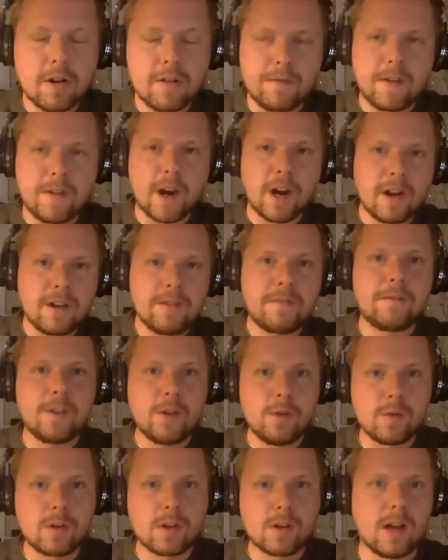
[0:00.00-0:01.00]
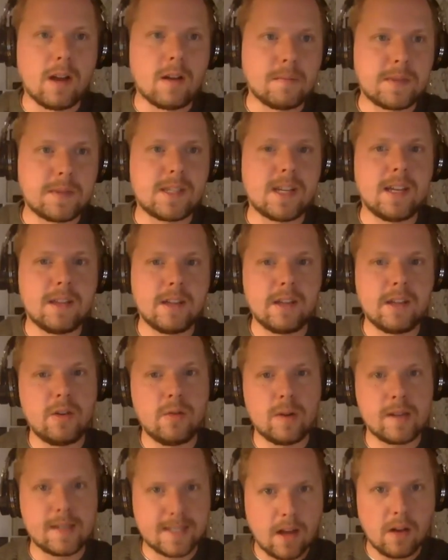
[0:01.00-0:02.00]
are very few clubs in the
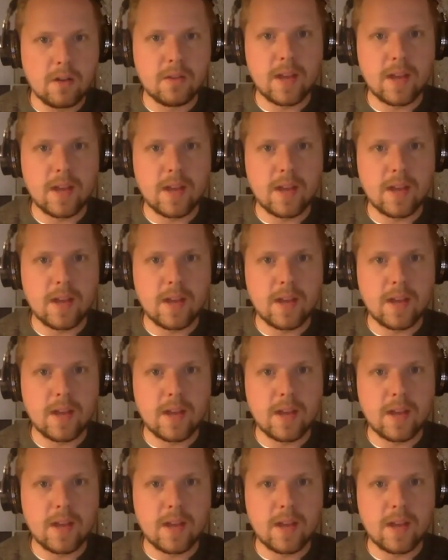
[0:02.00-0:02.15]
U S L